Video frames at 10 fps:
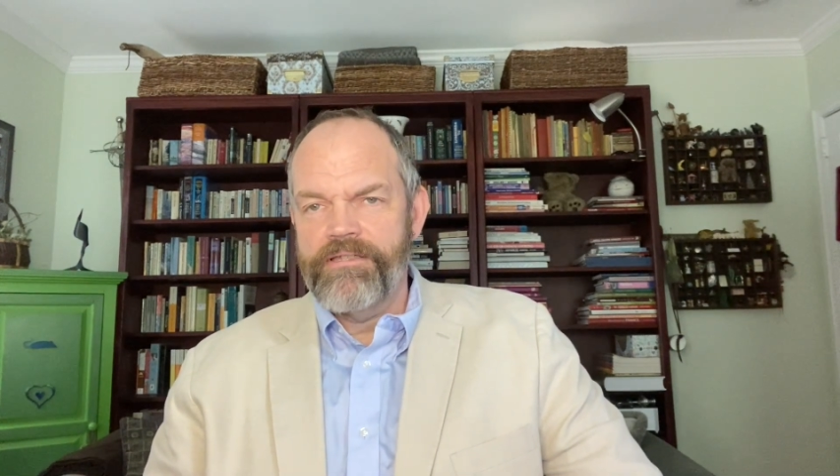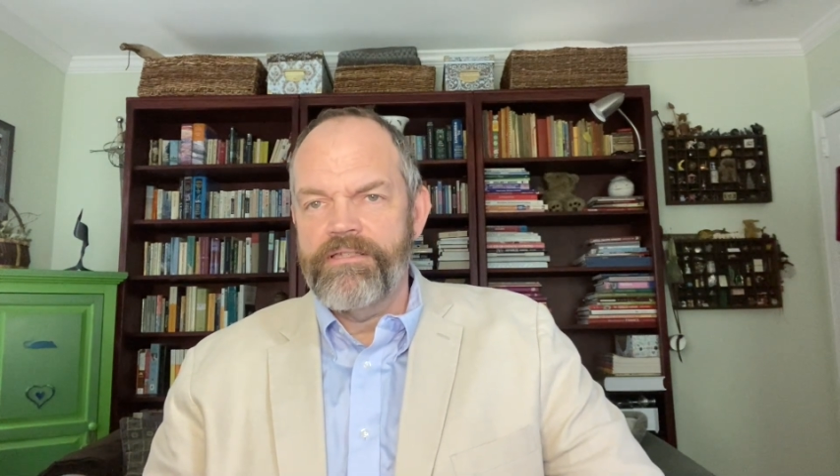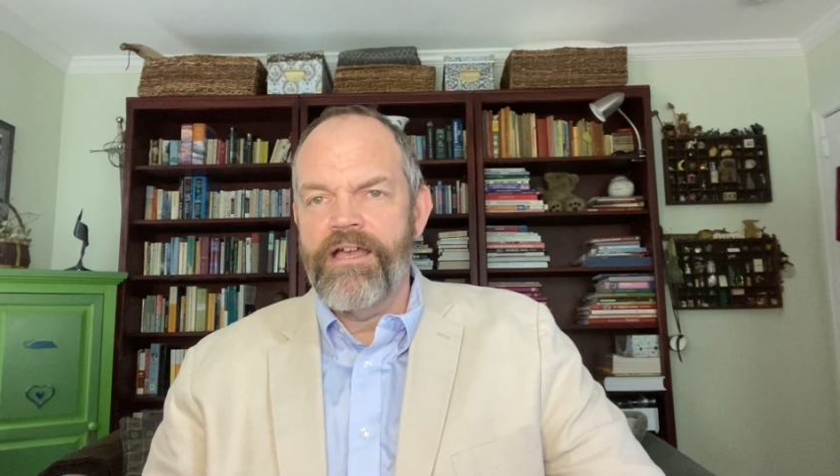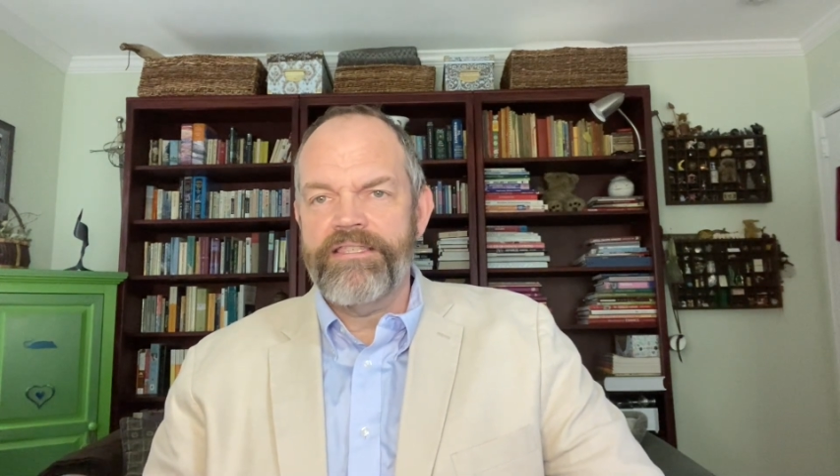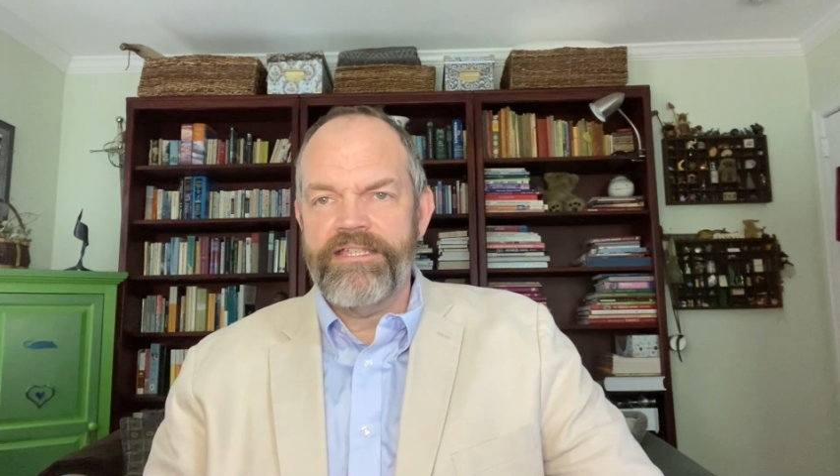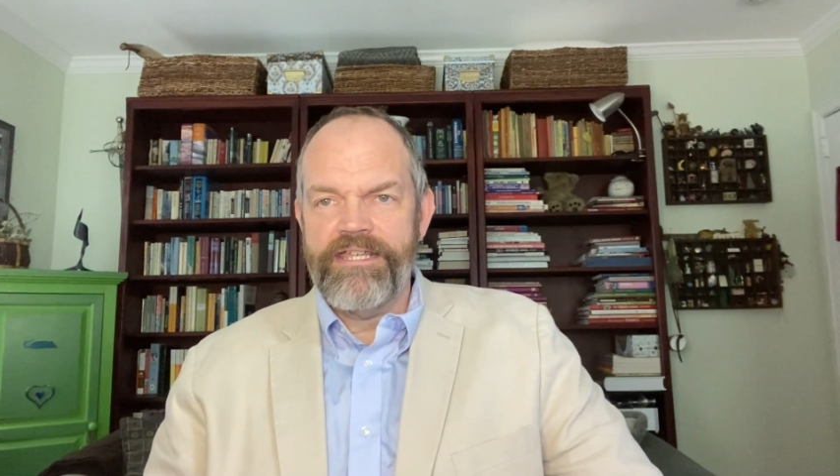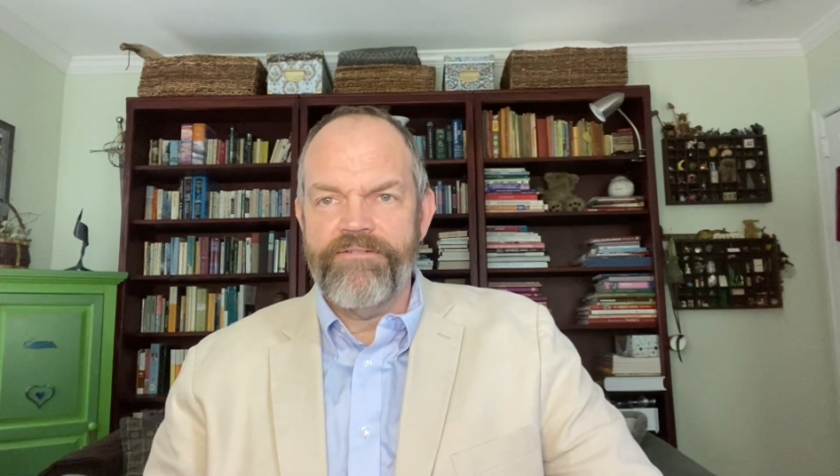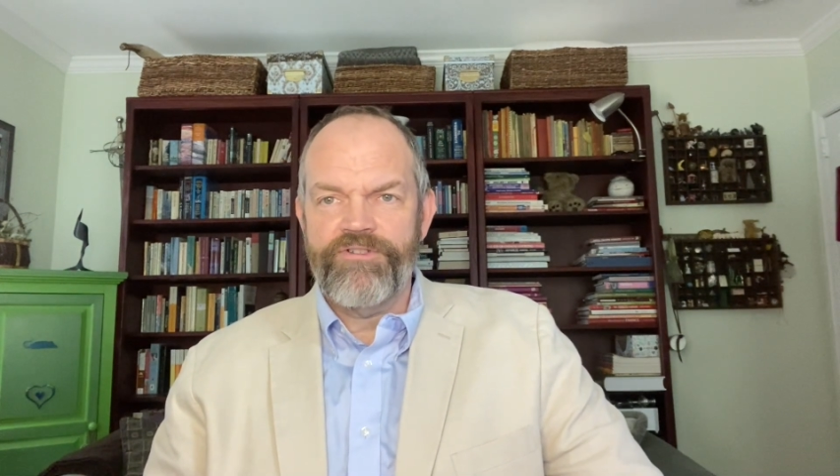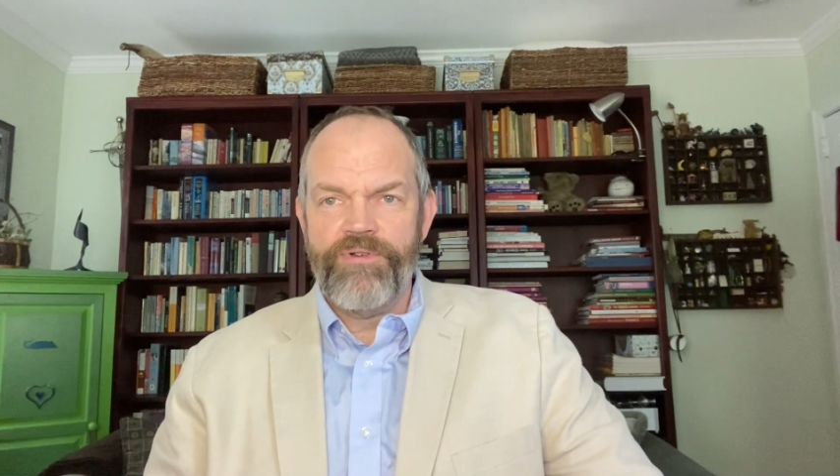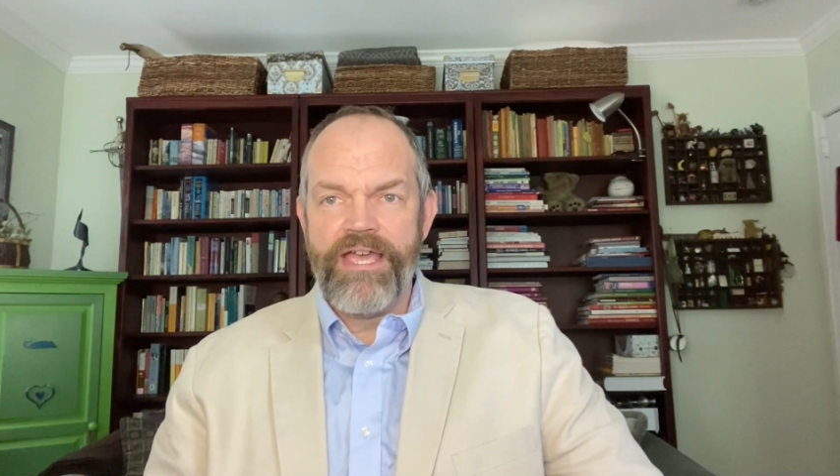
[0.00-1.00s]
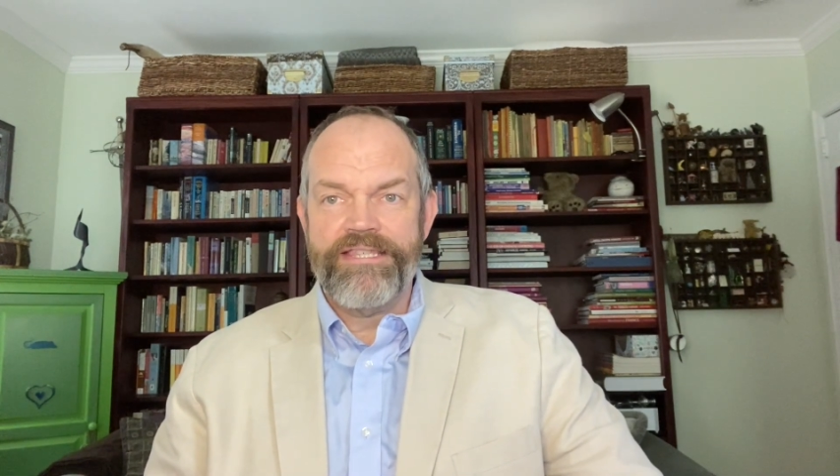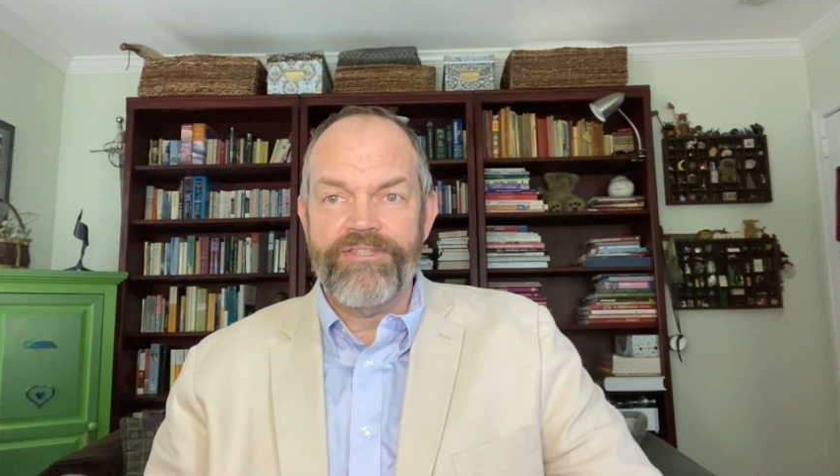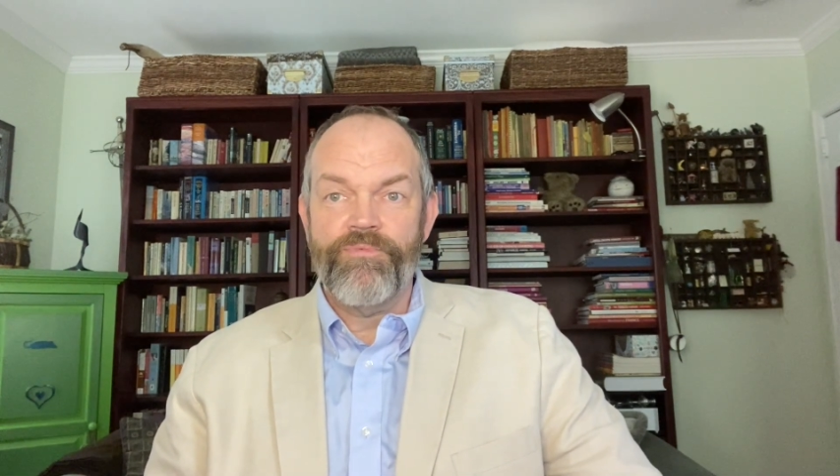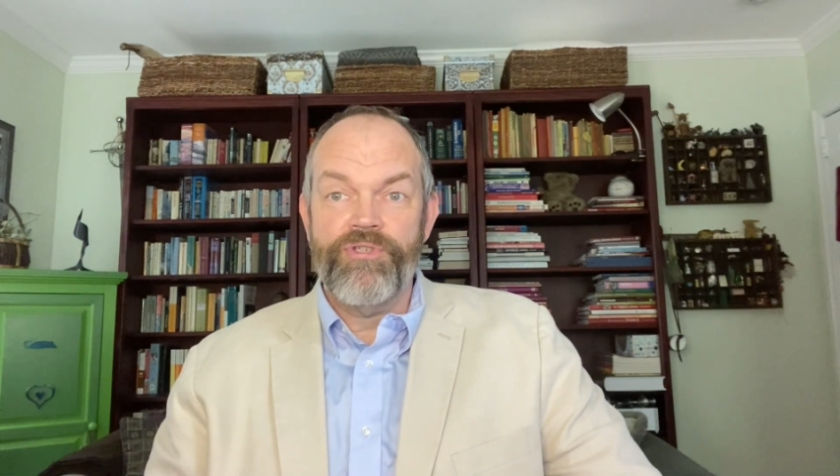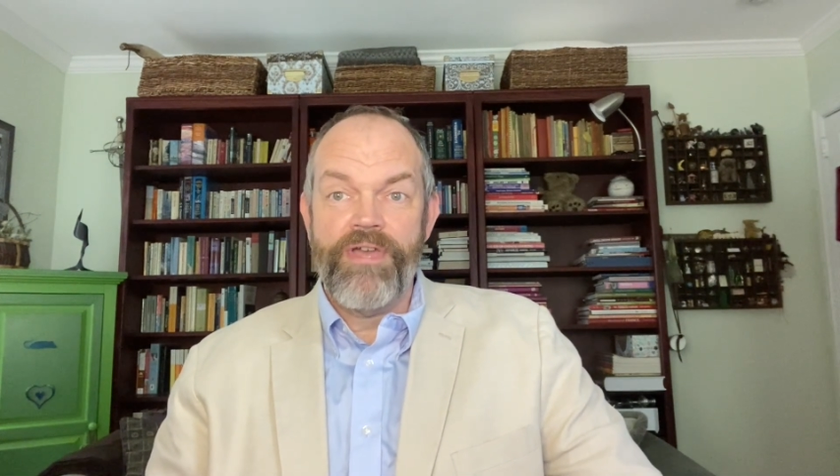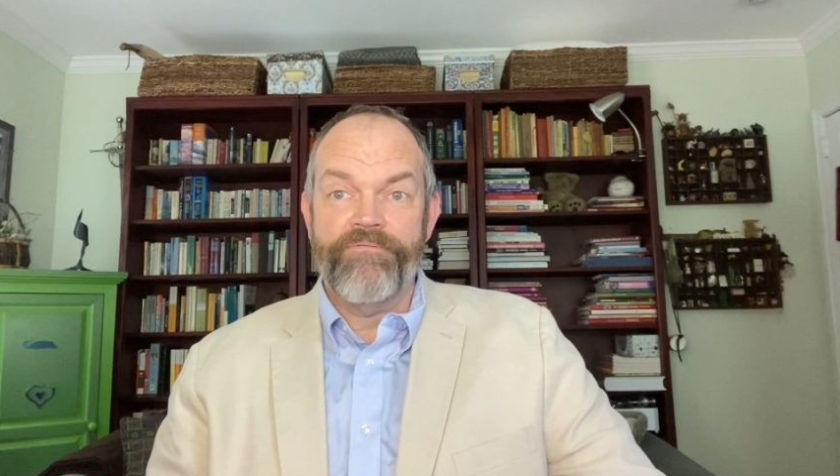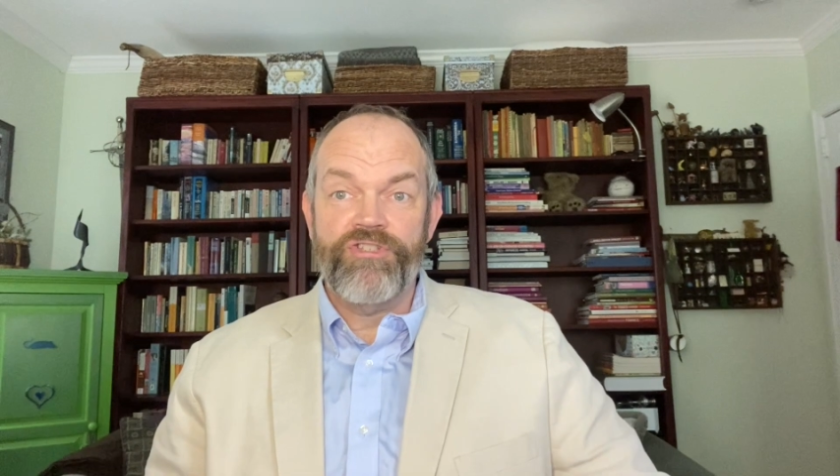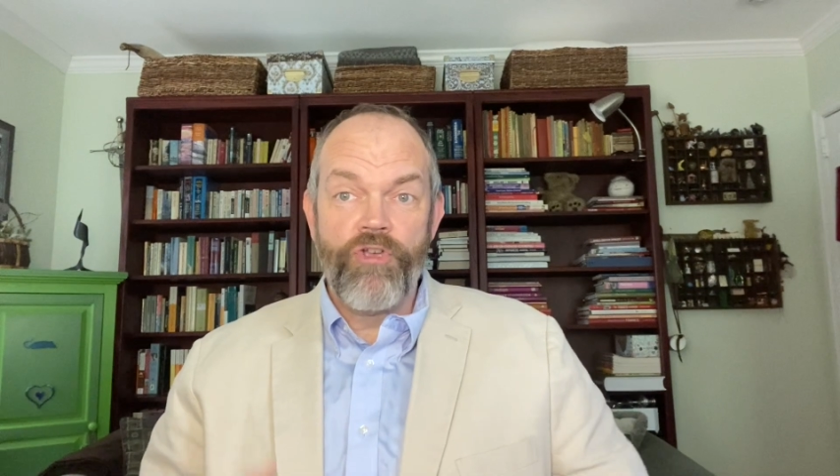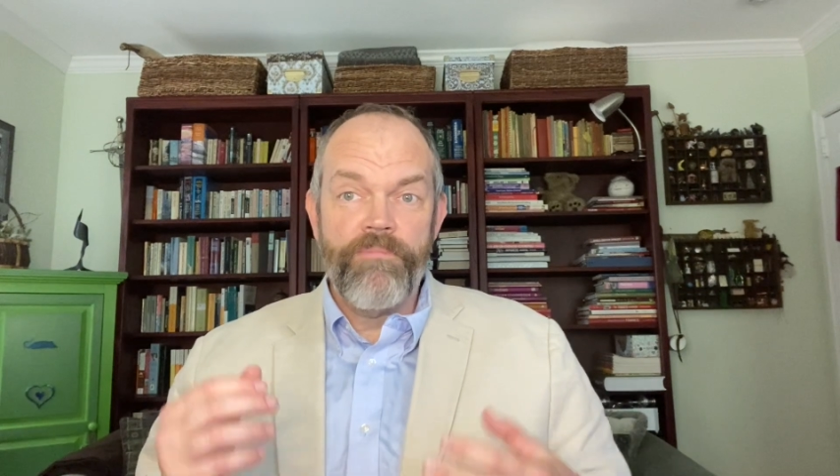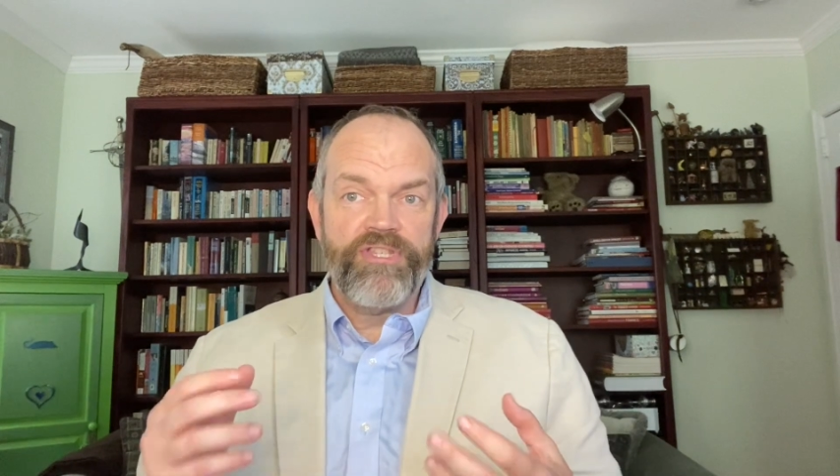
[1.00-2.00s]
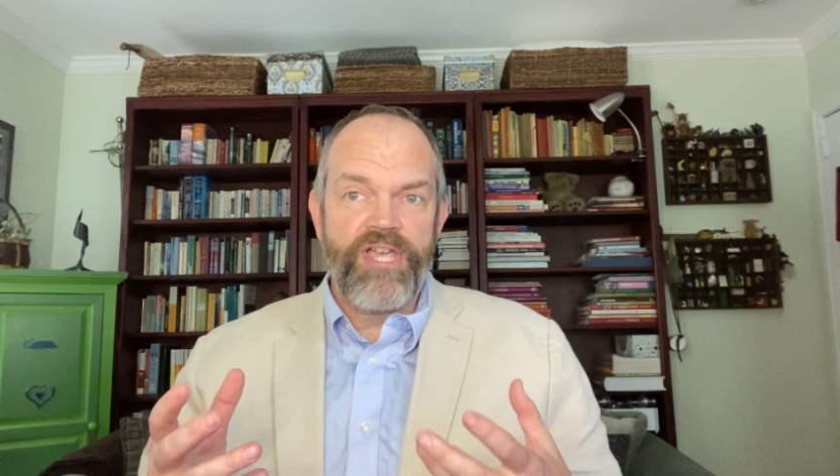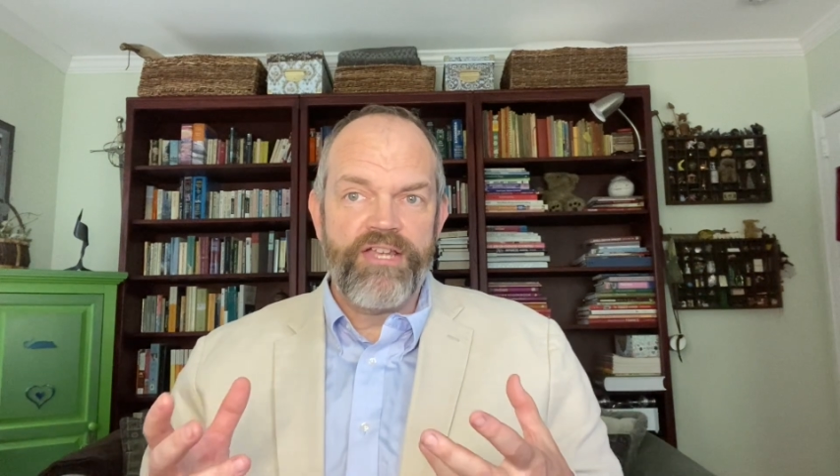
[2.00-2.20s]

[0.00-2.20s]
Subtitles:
oxidative stress is when you have so much